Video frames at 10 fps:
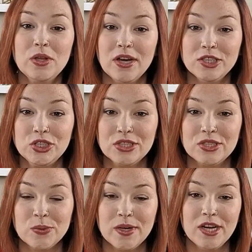launch your
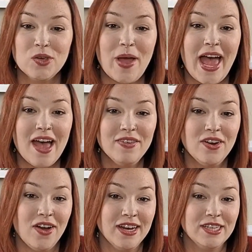store, you have an
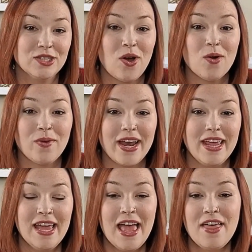audience
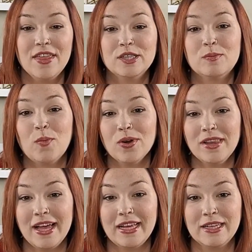already that is more
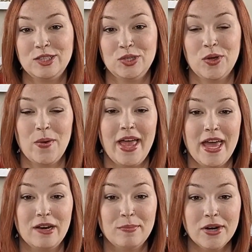likely to go
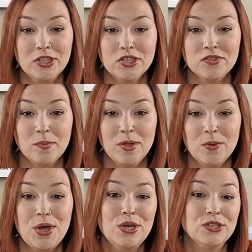ahead and purchase from
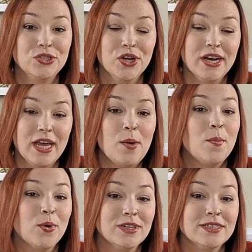you. So you're gonna get
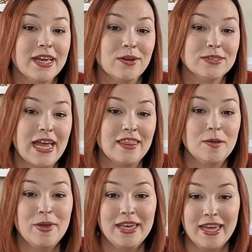more sales at
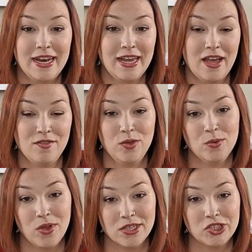the beginning of you
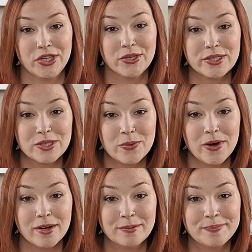launching your
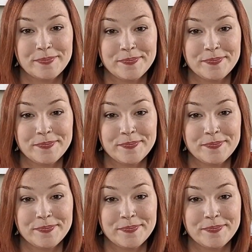store.